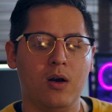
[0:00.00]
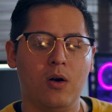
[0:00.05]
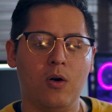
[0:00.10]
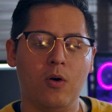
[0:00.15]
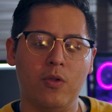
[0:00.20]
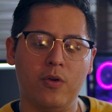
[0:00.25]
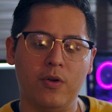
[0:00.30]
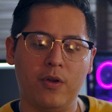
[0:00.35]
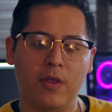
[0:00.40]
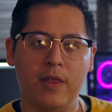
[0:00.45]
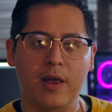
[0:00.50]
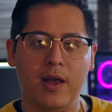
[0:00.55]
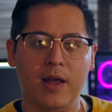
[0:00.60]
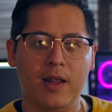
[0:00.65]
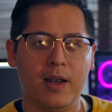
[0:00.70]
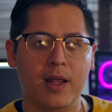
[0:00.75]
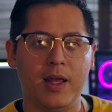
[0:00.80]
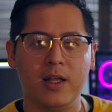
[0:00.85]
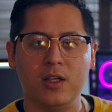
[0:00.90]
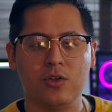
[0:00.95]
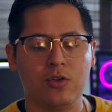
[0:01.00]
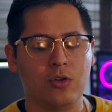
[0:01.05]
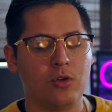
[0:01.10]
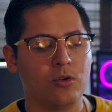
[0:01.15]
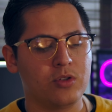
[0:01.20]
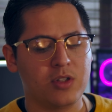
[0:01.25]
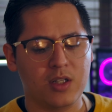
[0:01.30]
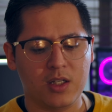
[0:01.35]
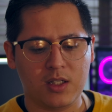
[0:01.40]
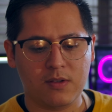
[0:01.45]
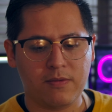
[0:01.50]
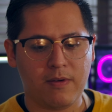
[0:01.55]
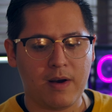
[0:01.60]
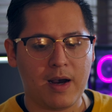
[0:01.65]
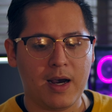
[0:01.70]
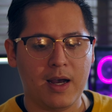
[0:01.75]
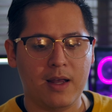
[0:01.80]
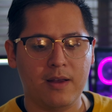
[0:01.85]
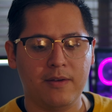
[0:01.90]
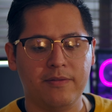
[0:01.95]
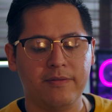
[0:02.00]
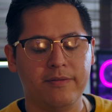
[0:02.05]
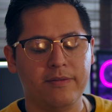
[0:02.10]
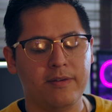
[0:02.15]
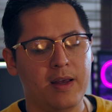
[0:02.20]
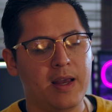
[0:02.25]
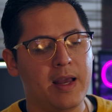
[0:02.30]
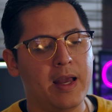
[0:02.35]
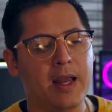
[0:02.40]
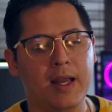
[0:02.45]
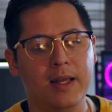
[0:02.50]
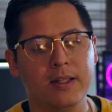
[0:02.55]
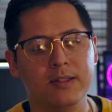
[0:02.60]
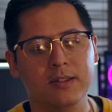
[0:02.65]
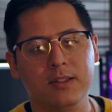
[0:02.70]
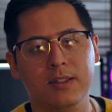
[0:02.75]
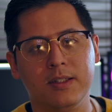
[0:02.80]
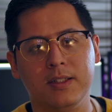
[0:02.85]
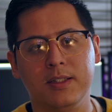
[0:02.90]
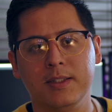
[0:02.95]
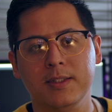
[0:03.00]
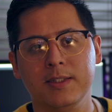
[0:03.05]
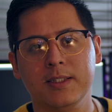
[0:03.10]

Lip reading: other than H.265, and